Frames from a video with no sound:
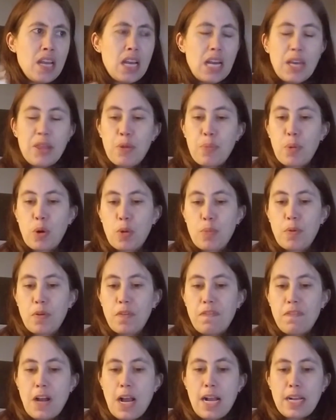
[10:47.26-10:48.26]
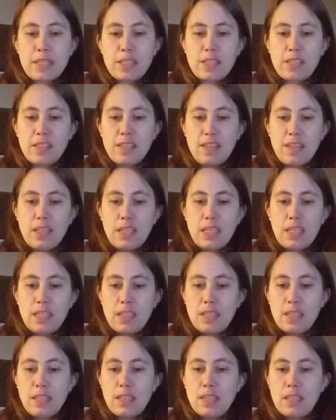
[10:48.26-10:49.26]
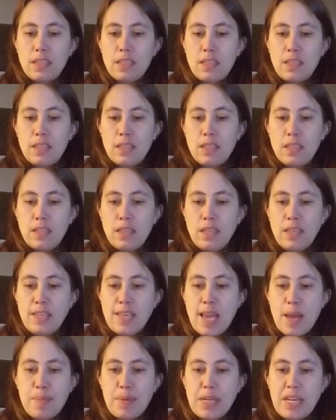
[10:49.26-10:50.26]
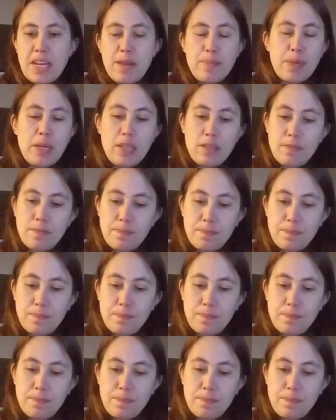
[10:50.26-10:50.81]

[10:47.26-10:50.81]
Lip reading: The Purple Fox, Gabba Dabba.